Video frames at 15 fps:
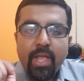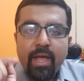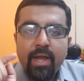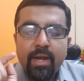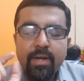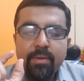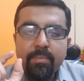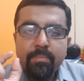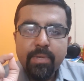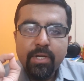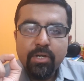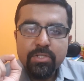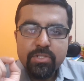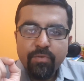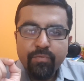and
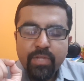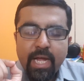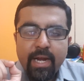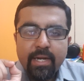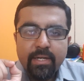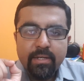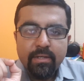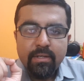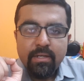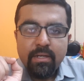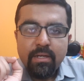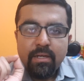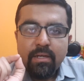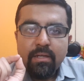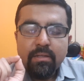because of that
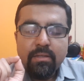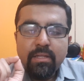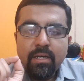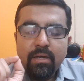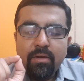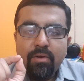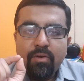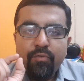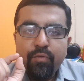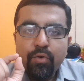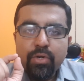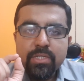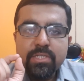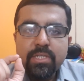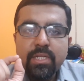the
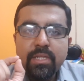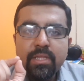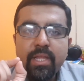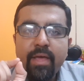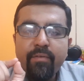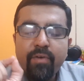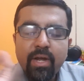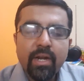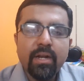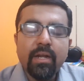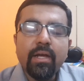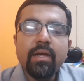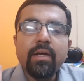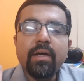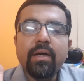foreskin never